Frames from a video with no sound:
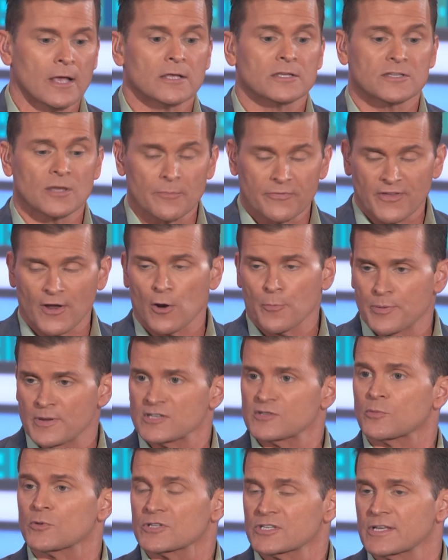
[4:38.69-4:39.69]
Some
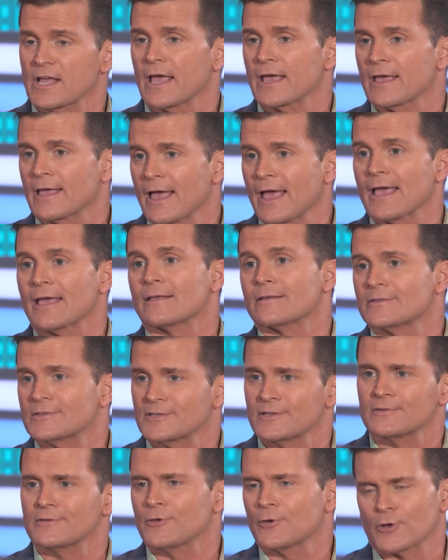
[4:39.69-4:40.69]
therapists will say, hey,
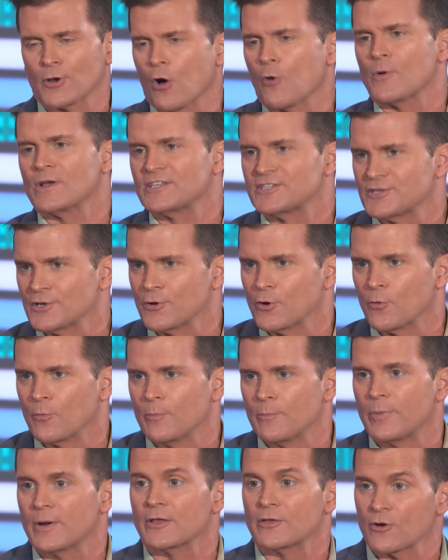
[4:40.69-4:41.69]
you can always Zoom,
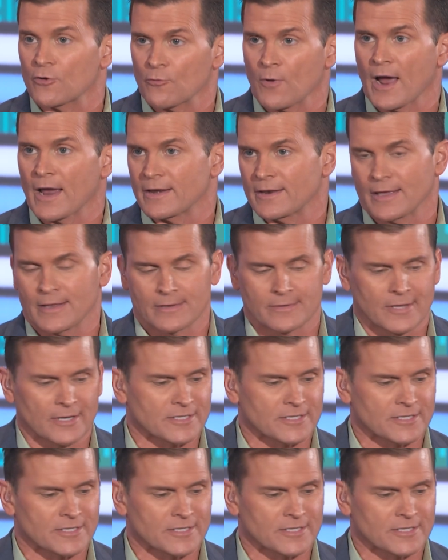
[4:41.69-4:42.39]
but you're right. It mm -hmm.